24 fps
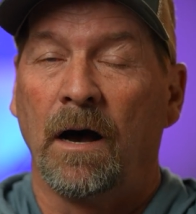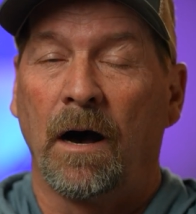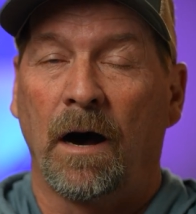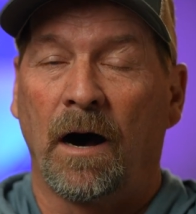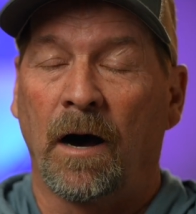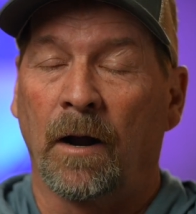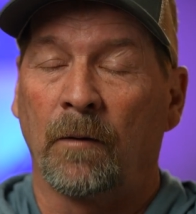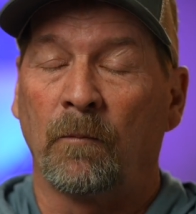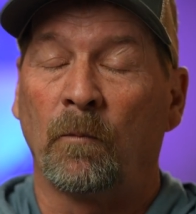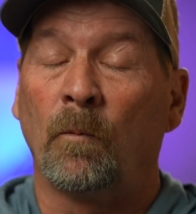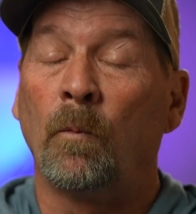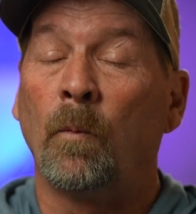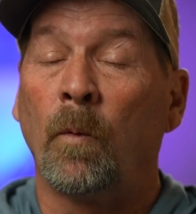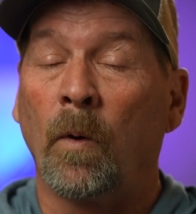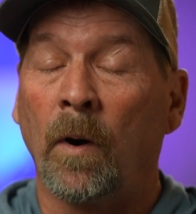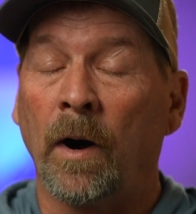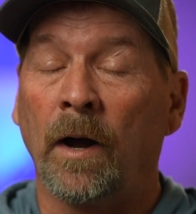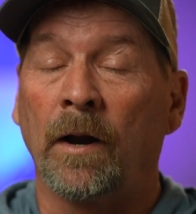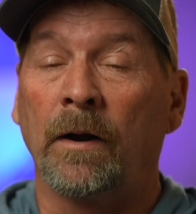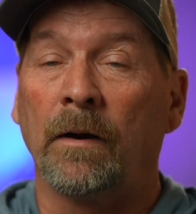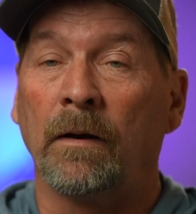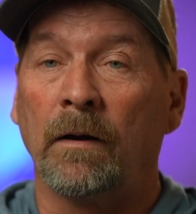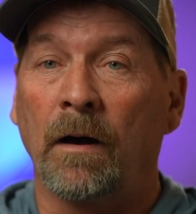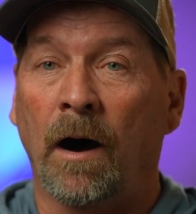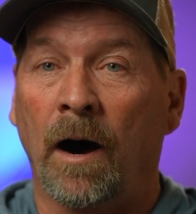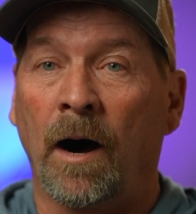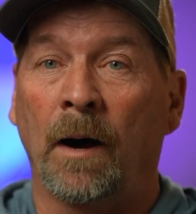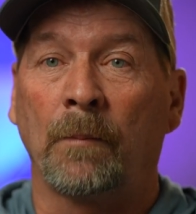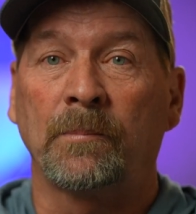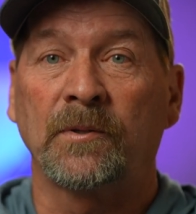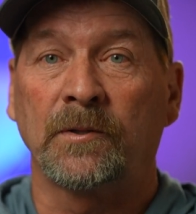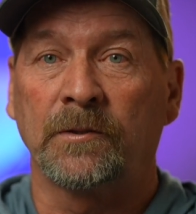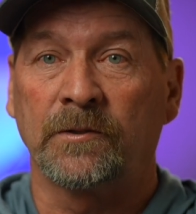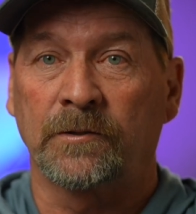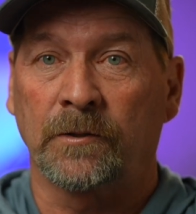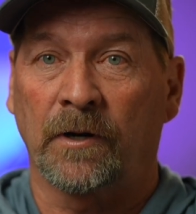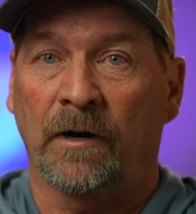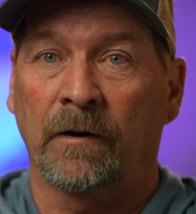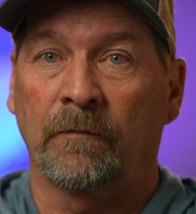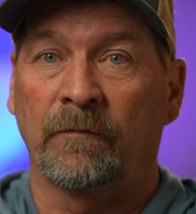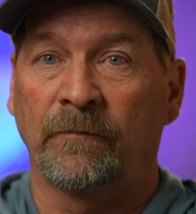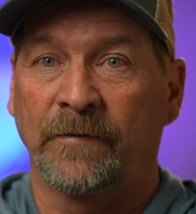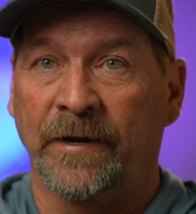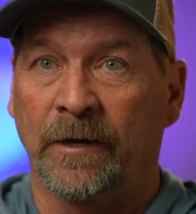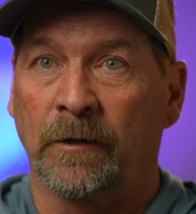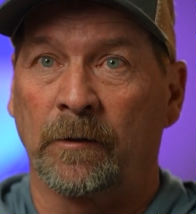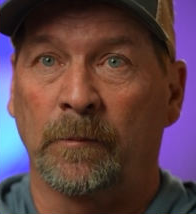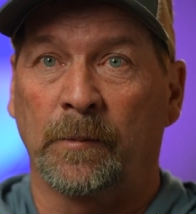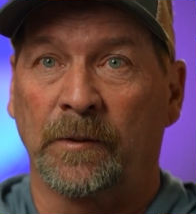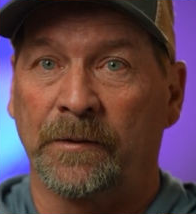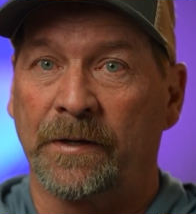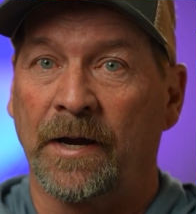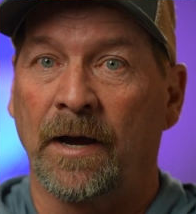on what options are available